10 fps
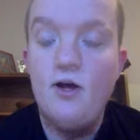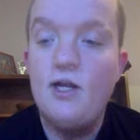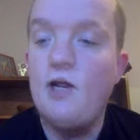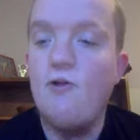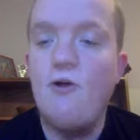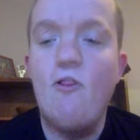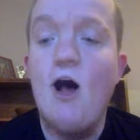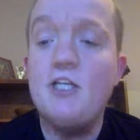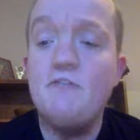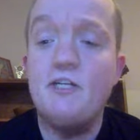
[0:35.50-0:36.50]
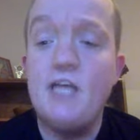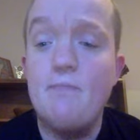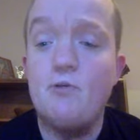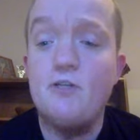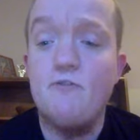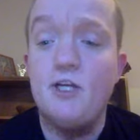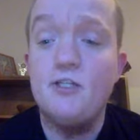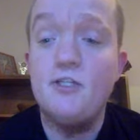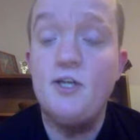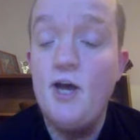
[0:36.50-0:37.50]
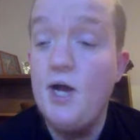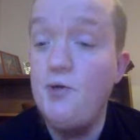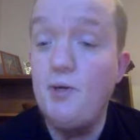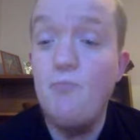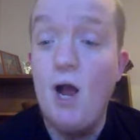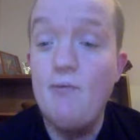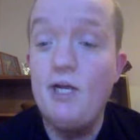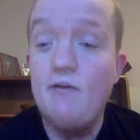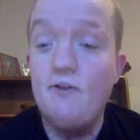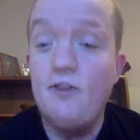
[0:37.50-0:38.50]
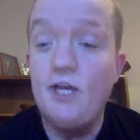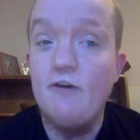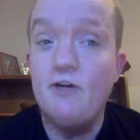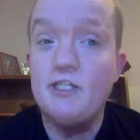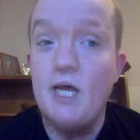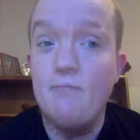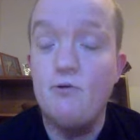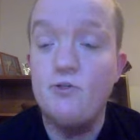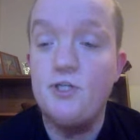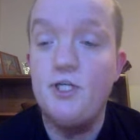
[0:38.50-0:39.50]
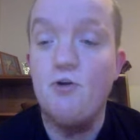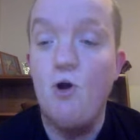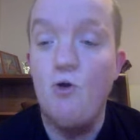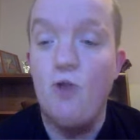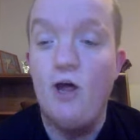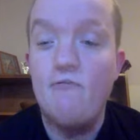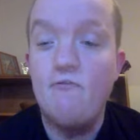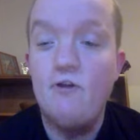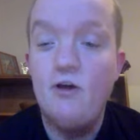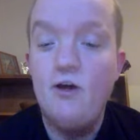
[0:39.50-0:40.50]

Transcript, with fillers: Now, there are lots of examples of this, and you can probably even think of examples in your own life.